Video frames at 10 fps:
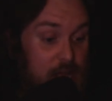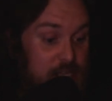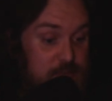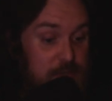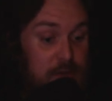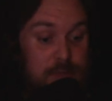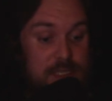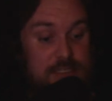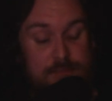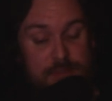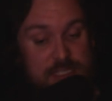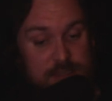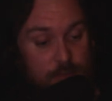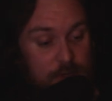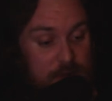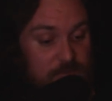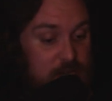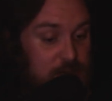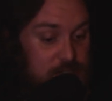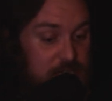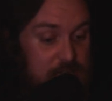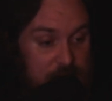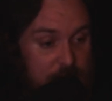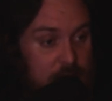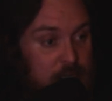hospital because I messed up one of my fingers again.